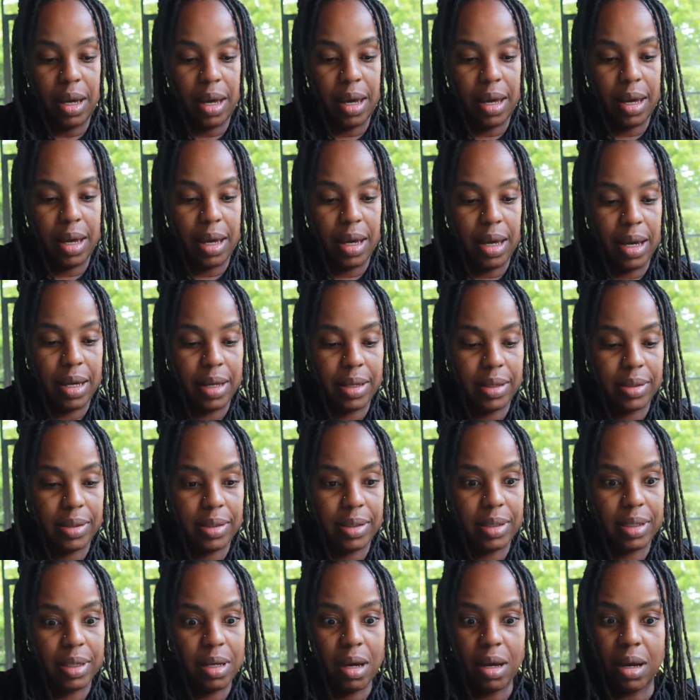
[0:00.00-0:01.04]

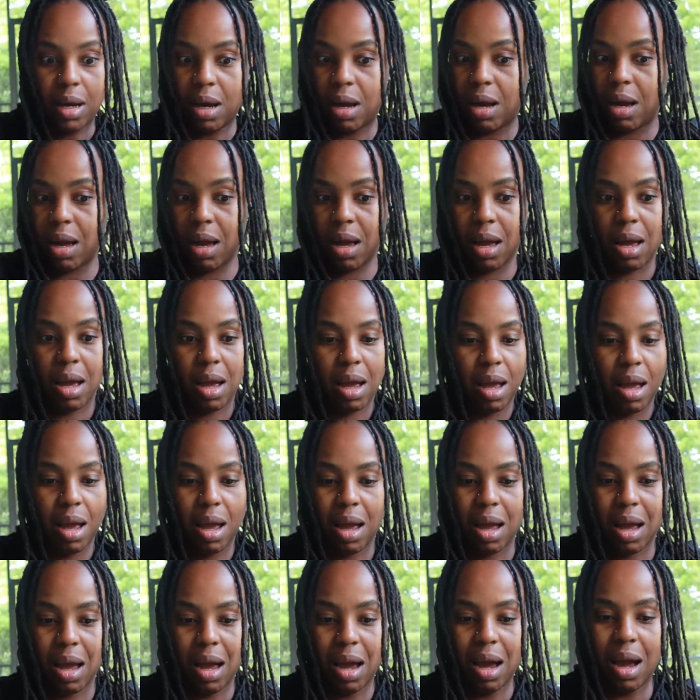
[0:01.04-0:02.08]
And
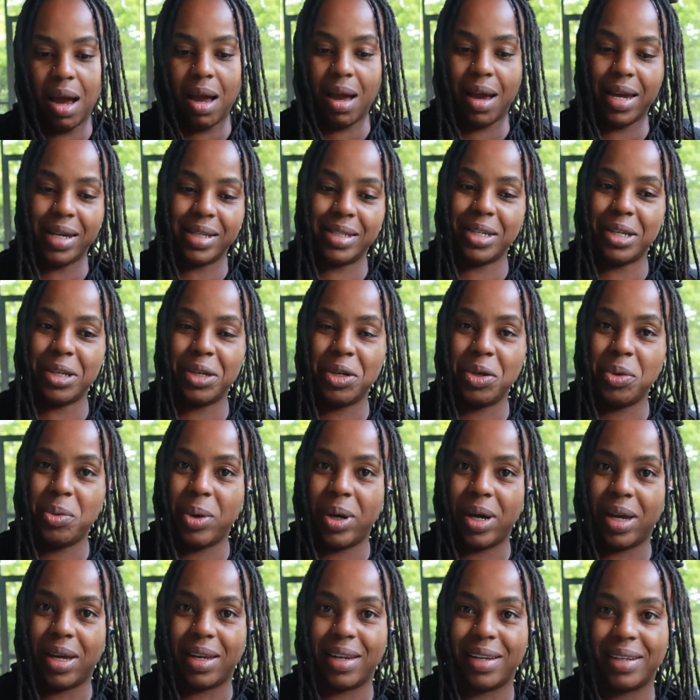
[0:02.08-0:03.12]
I tell you
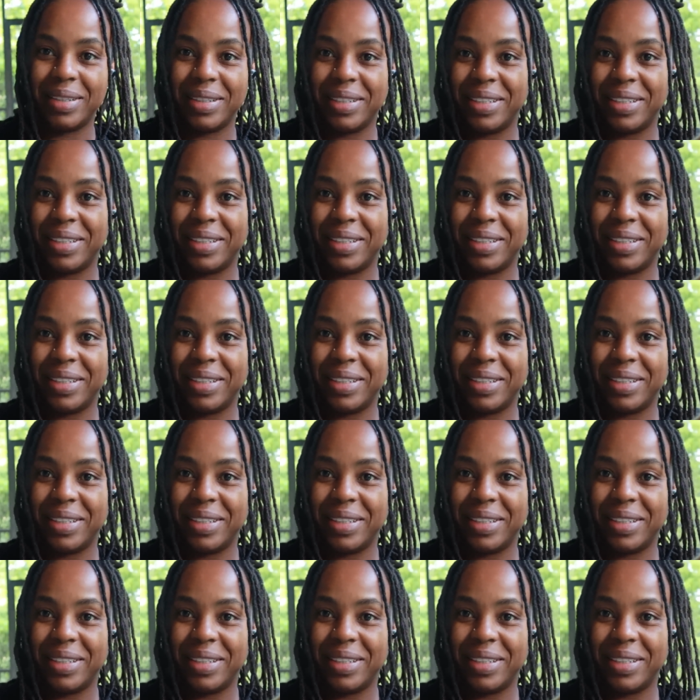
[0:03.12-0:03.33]
what,